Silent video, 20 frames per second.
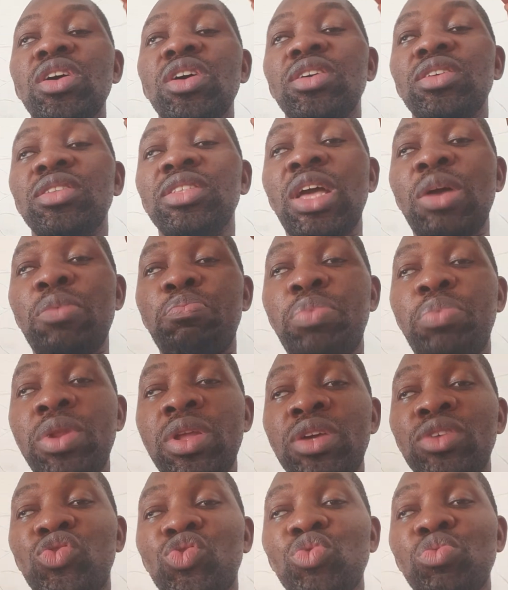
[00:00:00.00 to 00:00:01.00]
they play
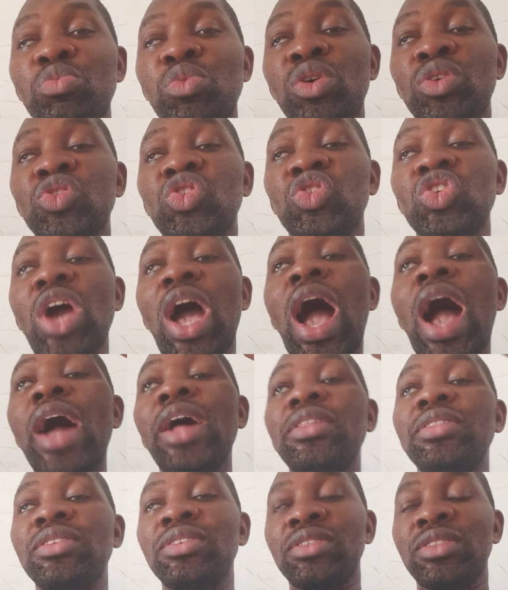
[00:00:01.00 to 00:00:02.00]
too much
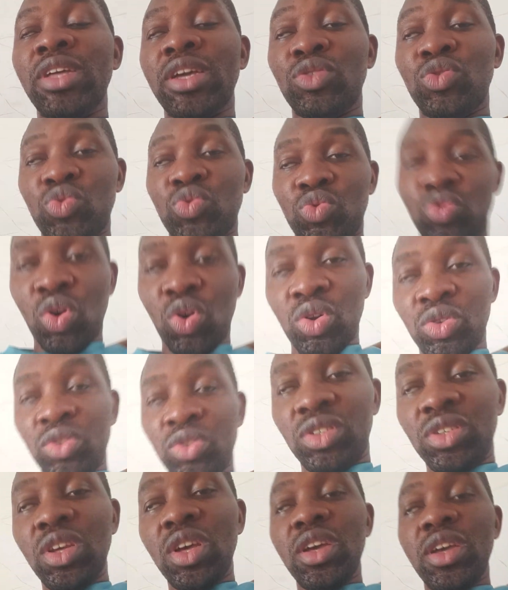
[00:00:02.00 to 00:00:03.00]
and they do
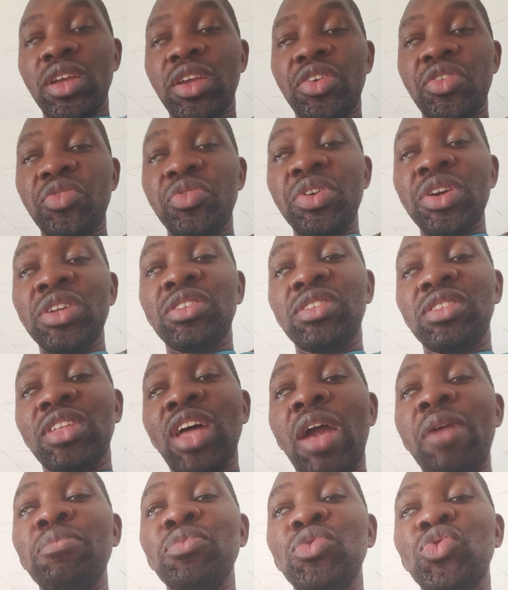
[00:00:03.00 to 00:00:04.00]
not create
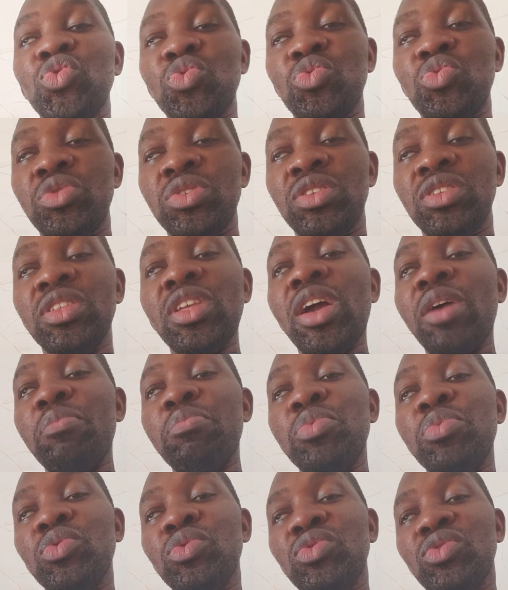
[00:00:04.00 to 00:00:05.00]
time to read their
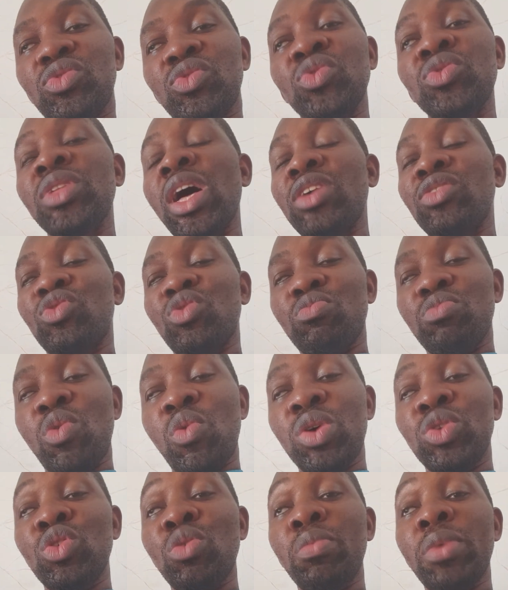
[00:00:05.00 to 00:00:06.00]
books. So that's number
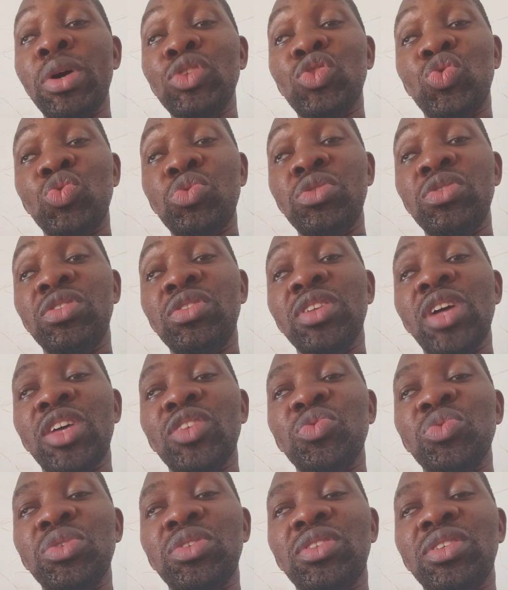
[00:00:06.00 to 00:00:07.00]
one. Number two reason,
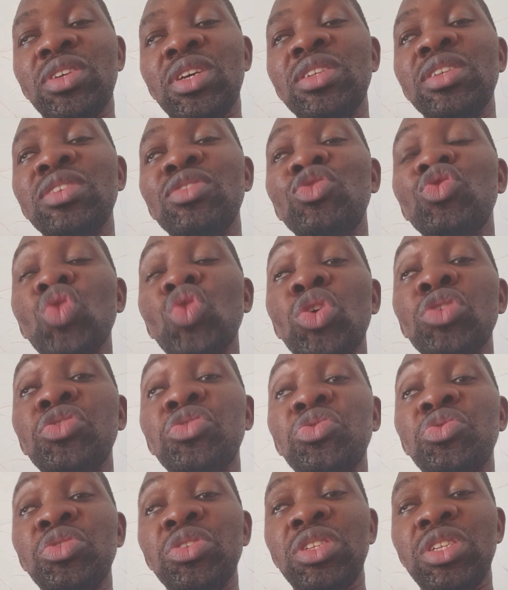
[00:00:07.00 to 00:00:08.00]
as we said, is not
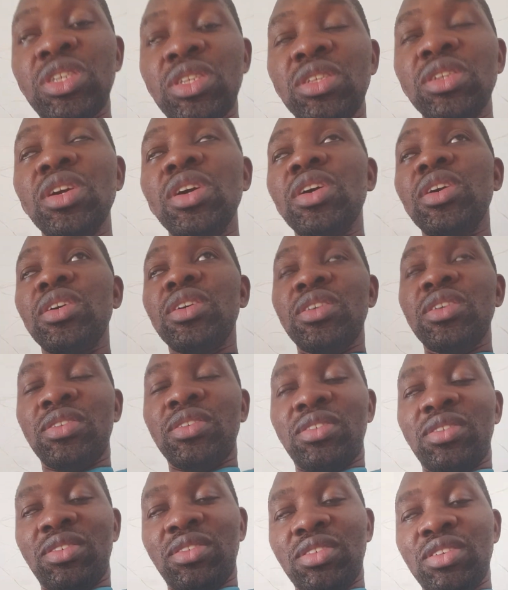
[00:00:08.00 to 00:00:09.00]
reading.
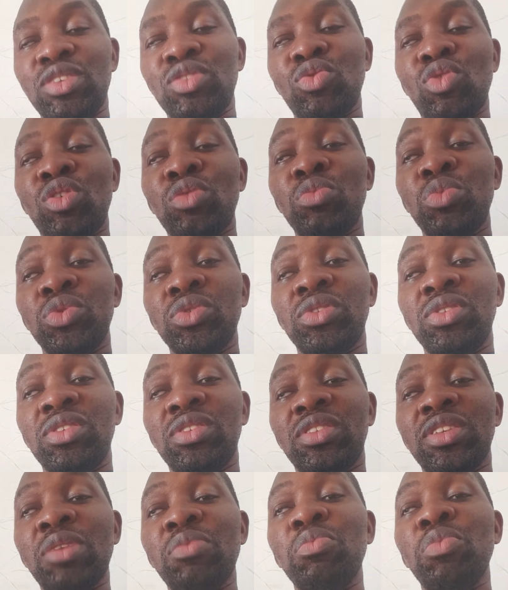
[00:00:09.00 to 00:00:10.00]
Is almost the
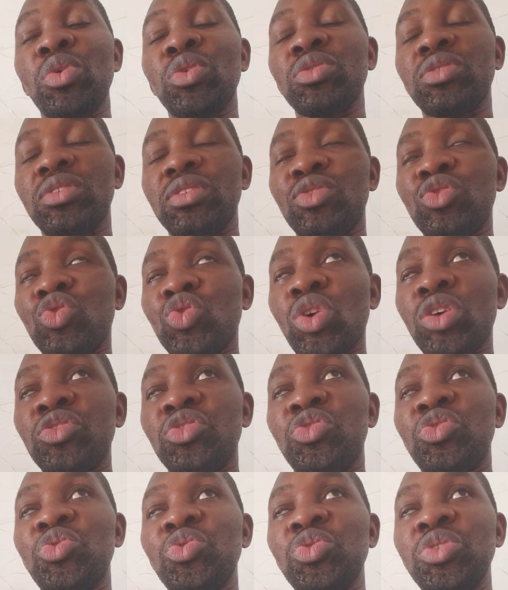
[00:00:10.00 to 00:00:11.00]
same, but
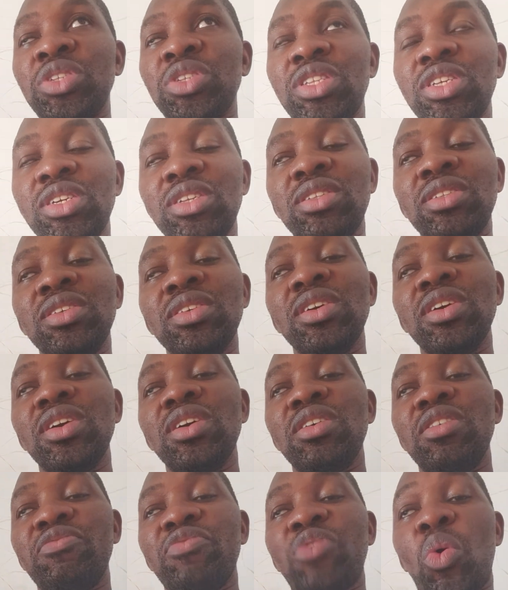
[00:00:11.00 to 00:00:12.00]
not reading
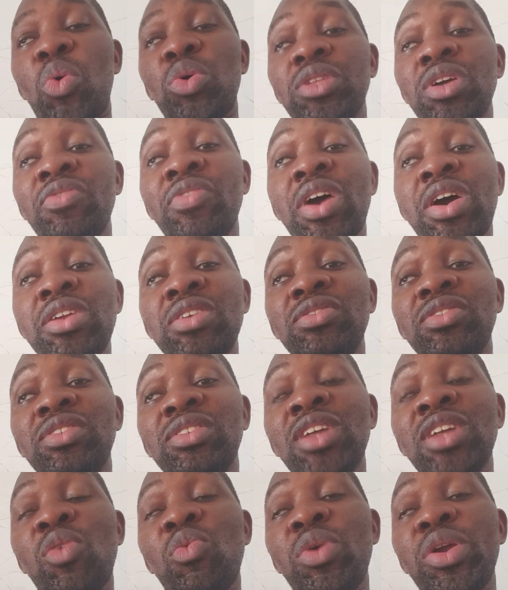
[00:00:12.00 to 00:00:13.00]
for whatever reason.
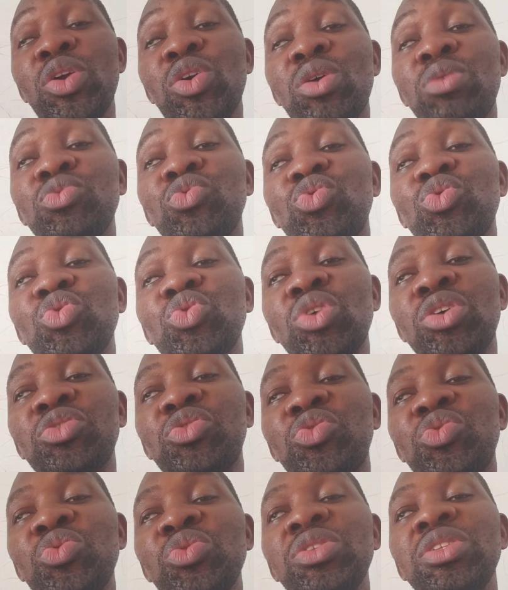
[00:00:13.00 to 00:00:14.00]
Now when you come to
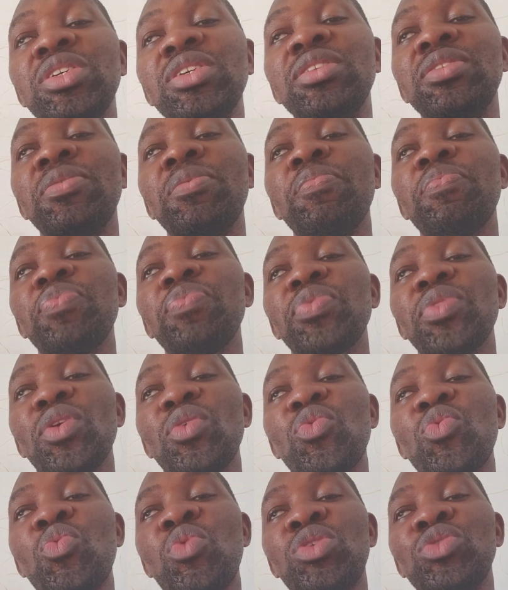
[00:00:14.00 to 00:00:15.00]
not reading,
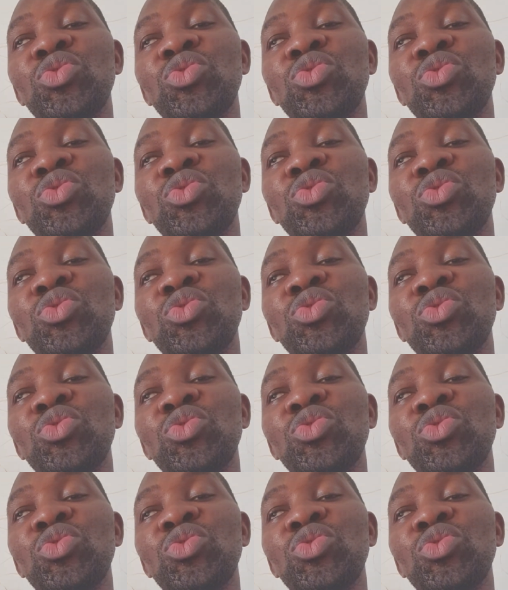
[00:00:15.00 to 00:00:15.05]
we want